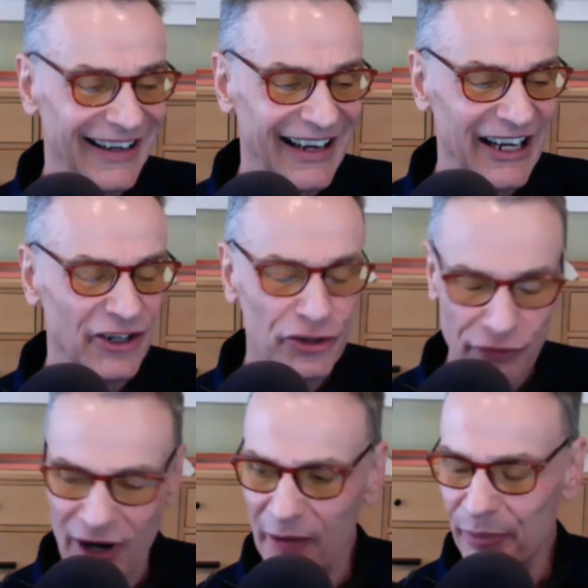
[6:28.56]
in
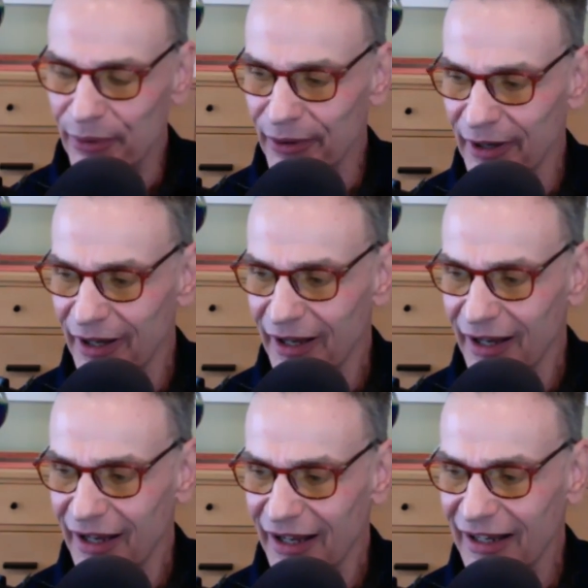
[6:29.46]
Trump,
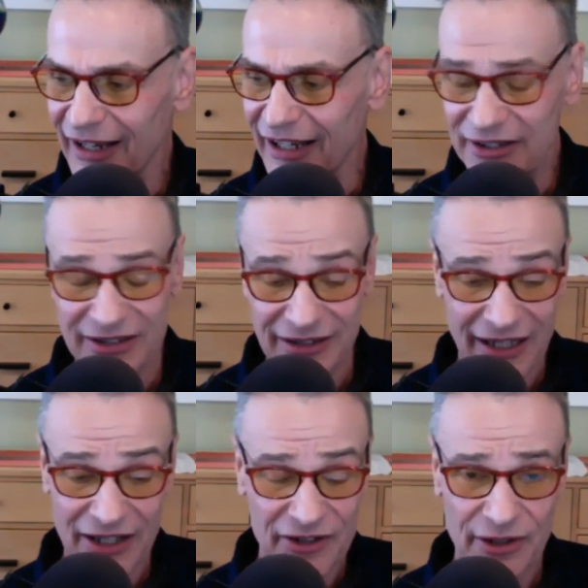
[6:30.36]
it's
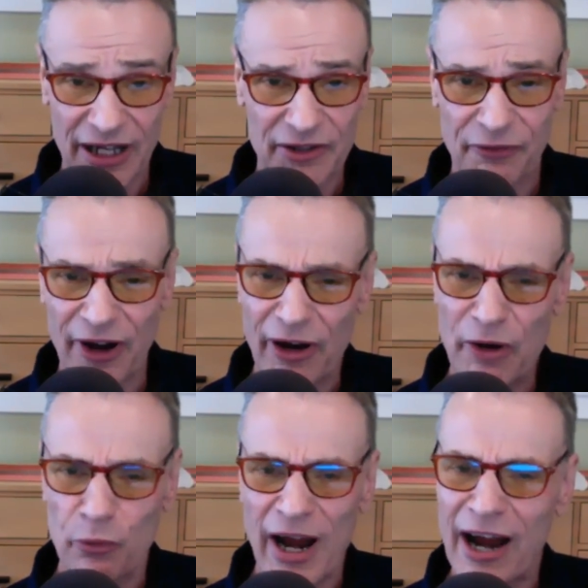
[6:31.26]
very
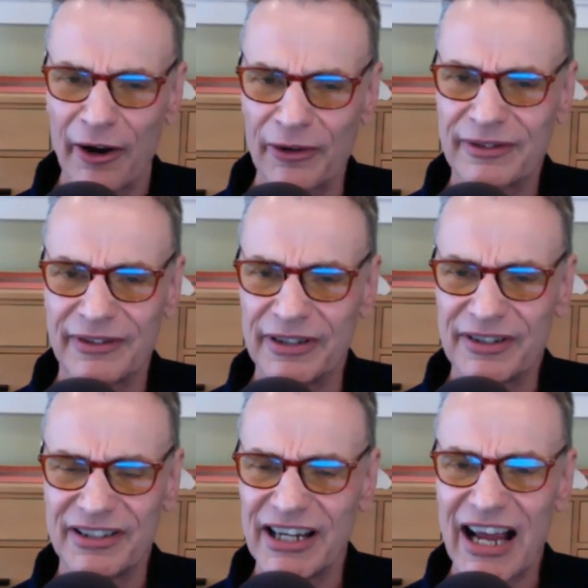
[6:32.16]
rare to
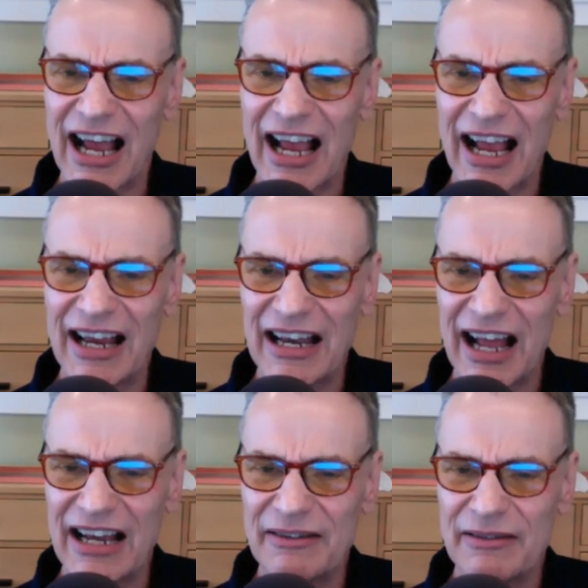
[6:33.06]
see.
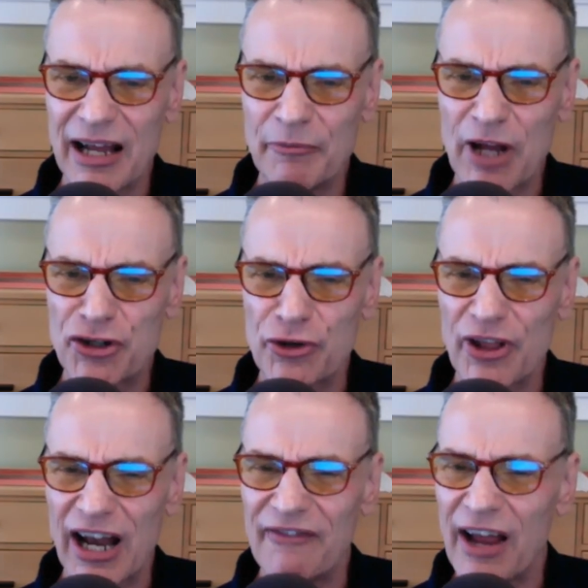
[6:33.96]
I'm not sure
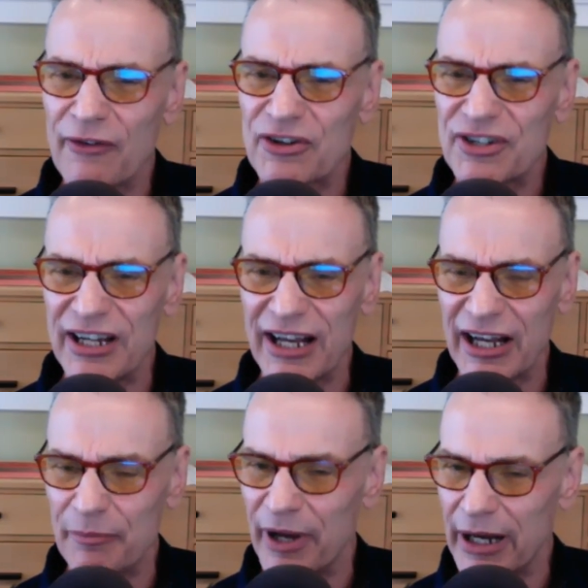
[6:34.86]
that I've ever seen
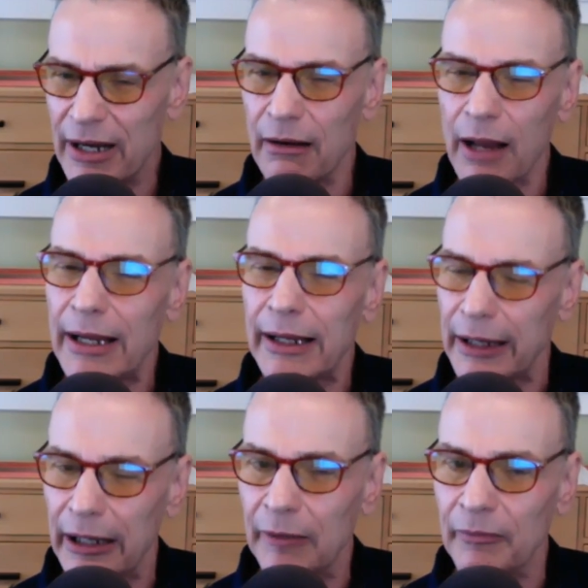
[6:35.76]
anybody like
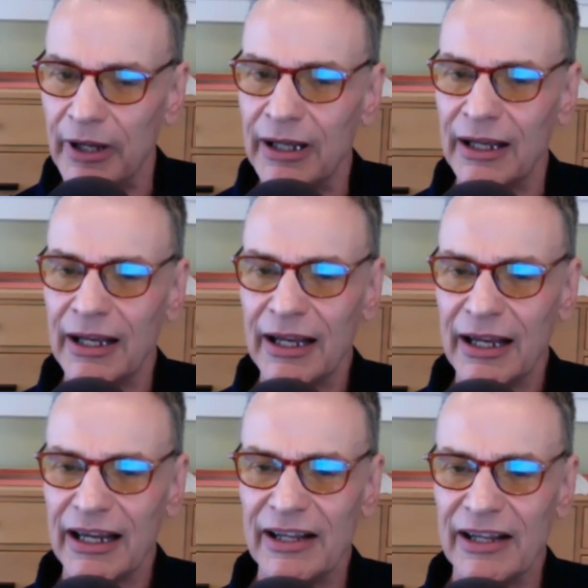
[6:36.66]
him
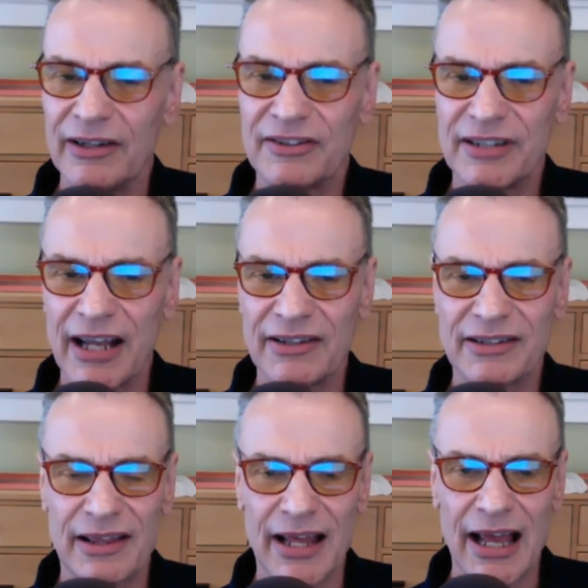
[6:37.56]
in the
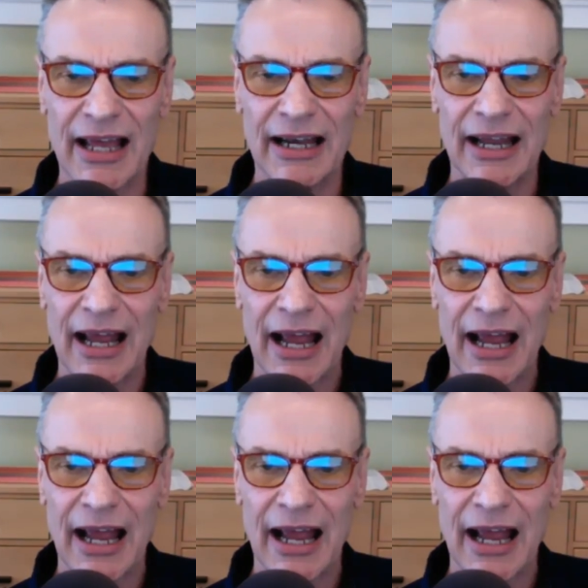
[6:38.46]
sense that